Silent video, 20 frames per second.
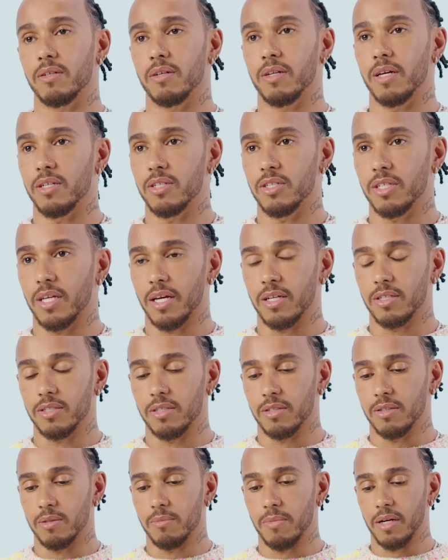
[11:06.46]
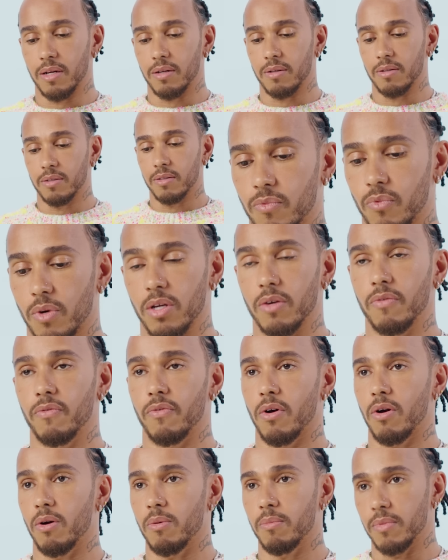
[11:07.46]
a good education no matter where you're
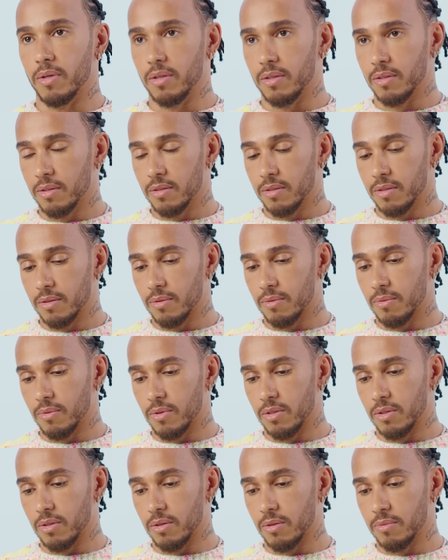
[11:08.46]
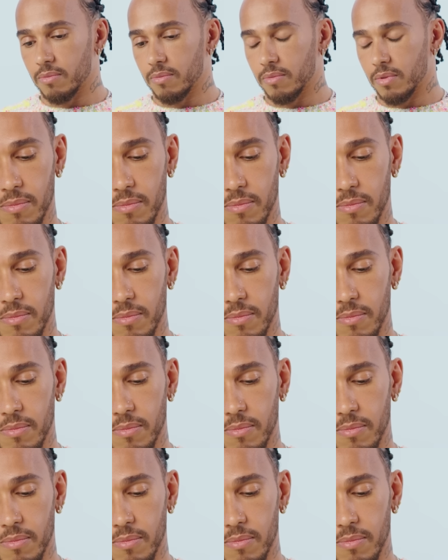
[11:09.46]
from and what your